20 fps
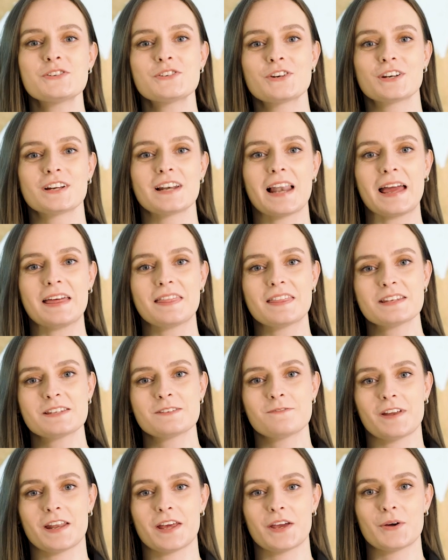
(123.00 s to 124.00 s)
sure to like this
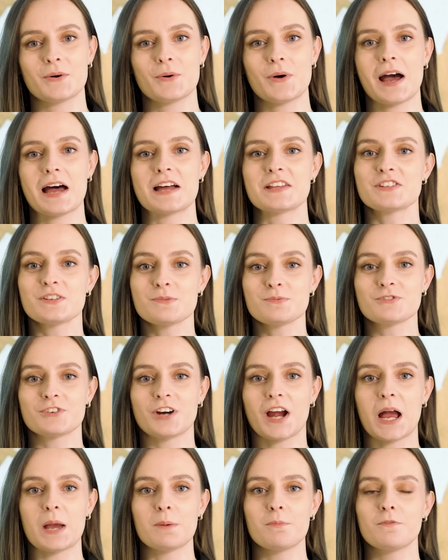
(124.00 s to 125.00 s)
video and
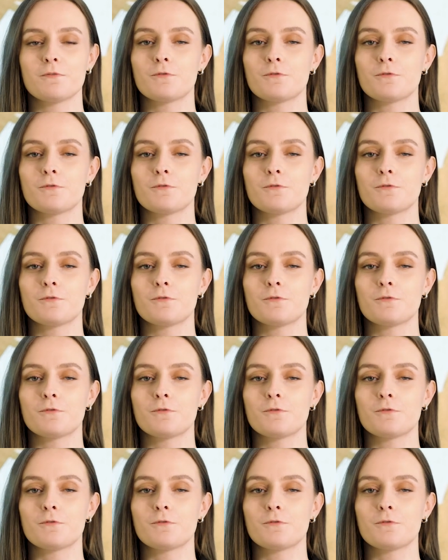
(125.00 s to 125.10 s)
subscribe